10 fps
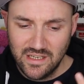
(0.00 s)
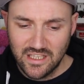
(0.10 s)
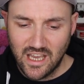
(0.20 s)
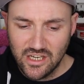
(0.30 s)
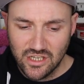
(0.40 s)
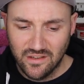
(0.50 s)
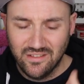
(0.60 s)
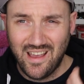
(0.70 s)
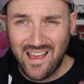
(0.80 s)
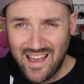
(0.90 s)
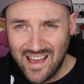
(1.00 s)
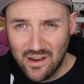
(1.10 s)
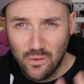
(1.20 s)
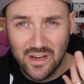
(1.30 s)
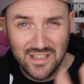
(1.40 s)
indication as to
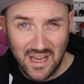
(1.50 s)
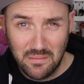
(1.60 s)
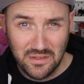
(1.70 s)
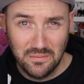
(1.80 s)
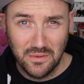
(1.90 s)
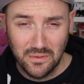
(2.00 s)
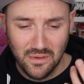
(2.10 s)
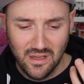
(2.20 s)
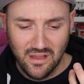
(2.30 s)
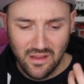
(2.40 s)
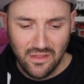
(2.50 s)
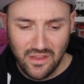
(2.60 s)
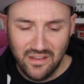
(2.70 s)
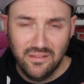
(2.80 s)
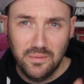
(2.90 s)
how adaptable this